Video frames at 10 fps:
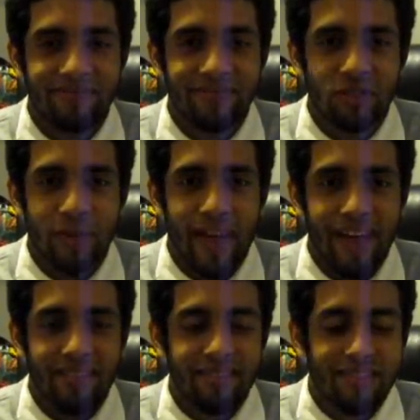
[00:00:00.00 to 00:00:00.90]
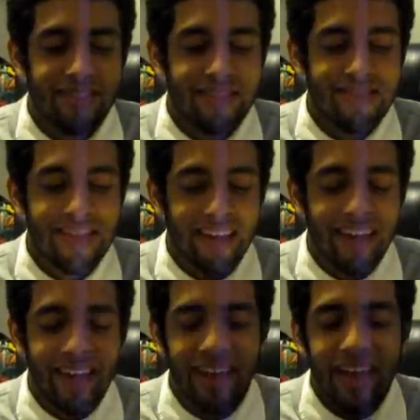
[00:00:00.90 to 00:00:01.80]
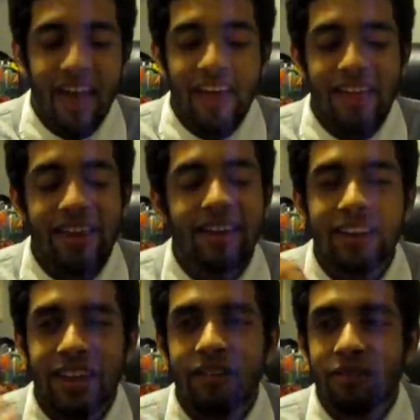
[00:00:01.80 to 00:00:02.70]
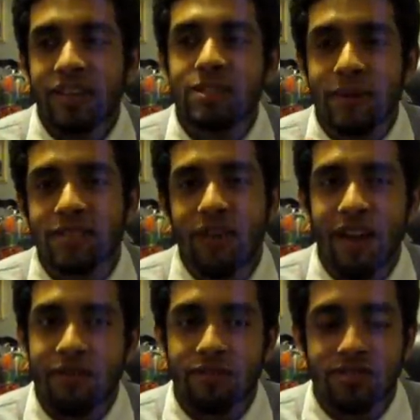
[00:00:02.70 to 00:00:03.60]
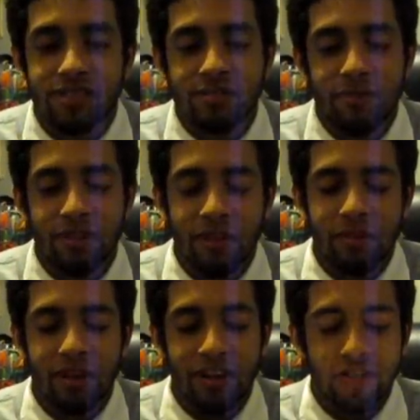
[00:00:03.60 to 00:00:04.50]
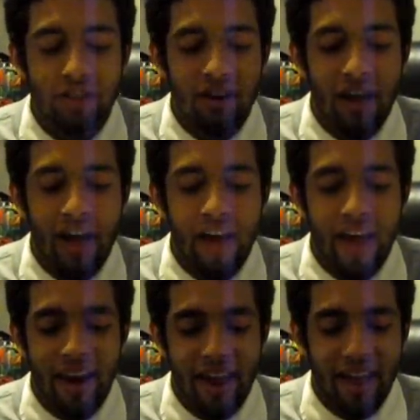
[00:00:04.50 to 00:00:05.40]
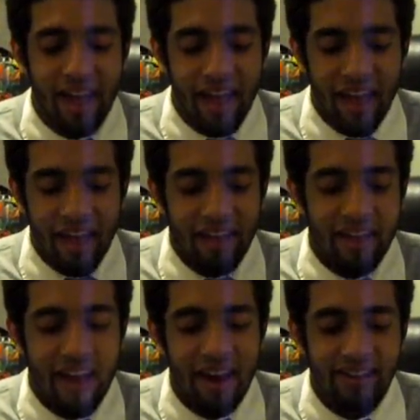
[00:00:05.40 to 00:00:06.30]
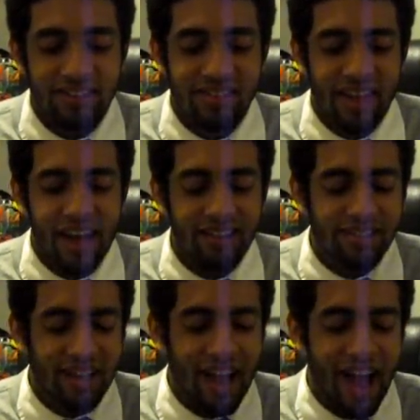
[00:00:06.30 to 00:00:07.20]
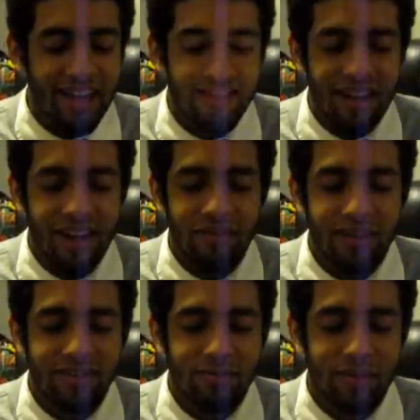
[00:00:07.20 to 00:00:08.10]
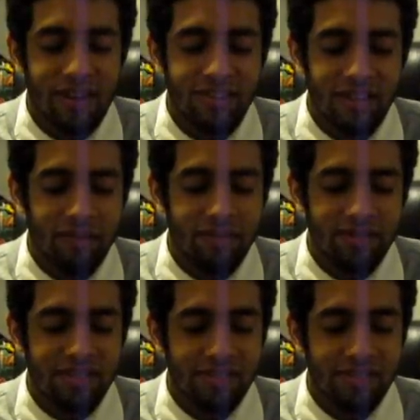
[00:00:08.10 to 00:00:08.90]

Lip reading: Japan, thinking, they didn't really specify if it was this limited edition or not, and I kind of just guessed. I thought it was because it was